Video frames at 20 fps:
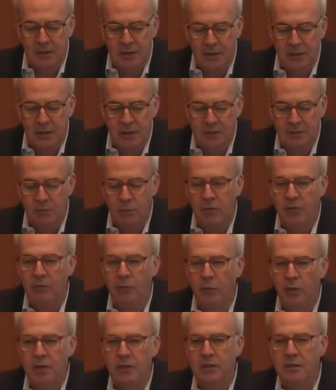years, we've
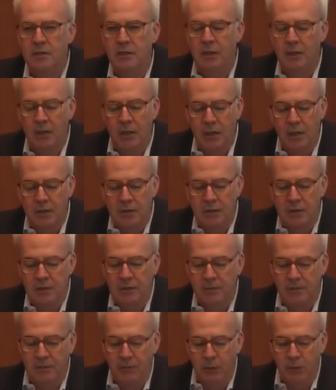witnessed the largest
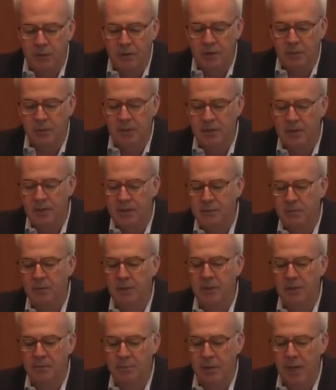forcibly
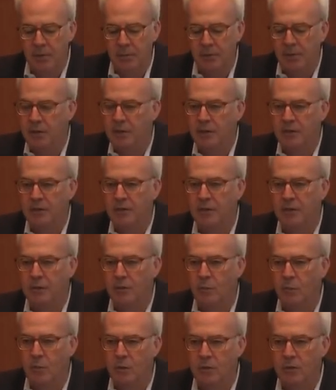displaced population in the
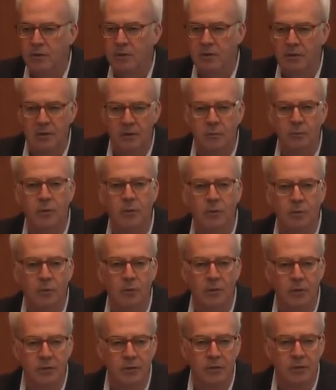world since World
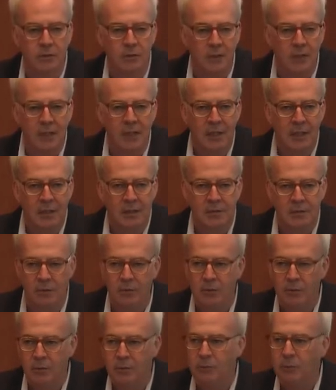War II. So
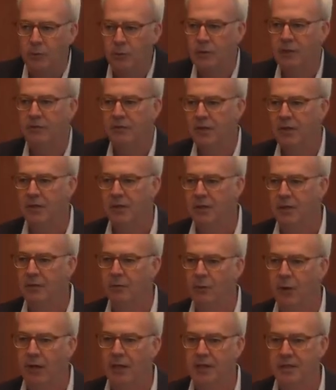we're, we're living in the
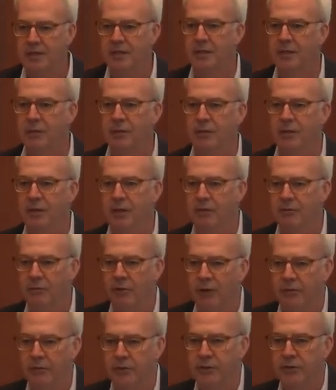greatest era of
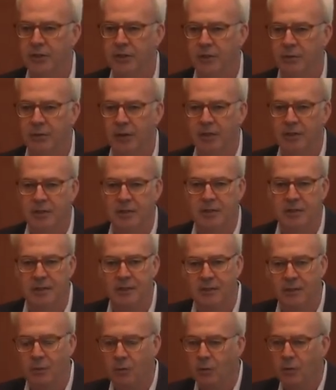refugee crisis in
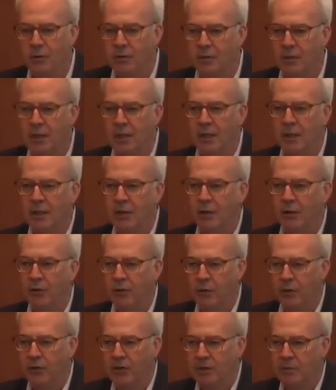the world,
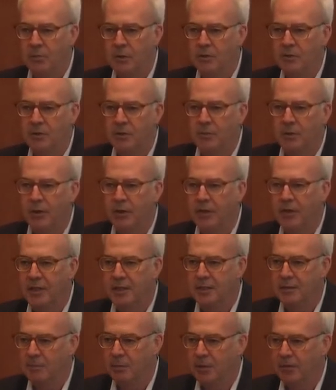although I think most
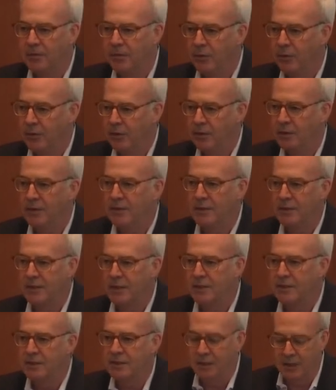Americans pay very little
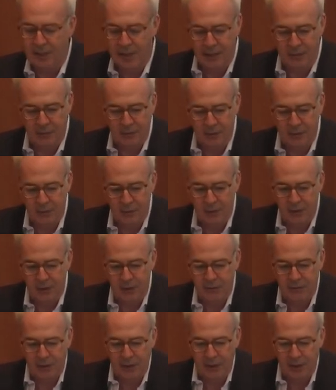attention to that. We're unaware
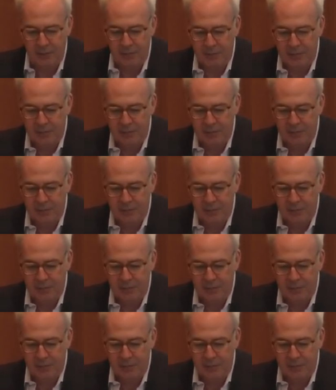of that.